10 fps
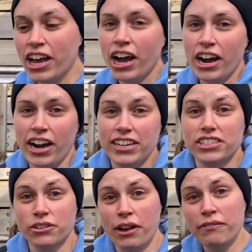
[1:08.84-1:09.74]
All right,
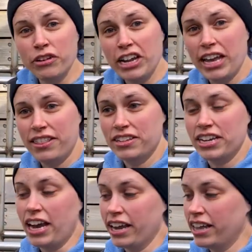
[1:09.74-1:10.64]
so every day the
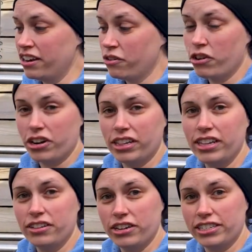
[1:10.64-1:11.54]
Takin, in order to
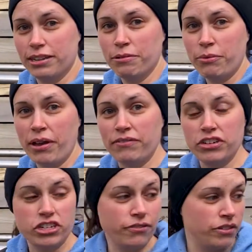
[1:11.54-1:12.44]
clean their exhibit, we have to
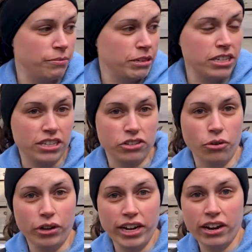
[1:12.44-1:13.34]
shift them into this
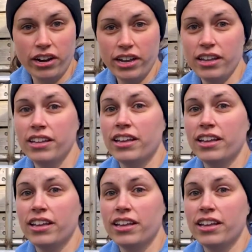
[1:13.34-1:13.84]
holding area.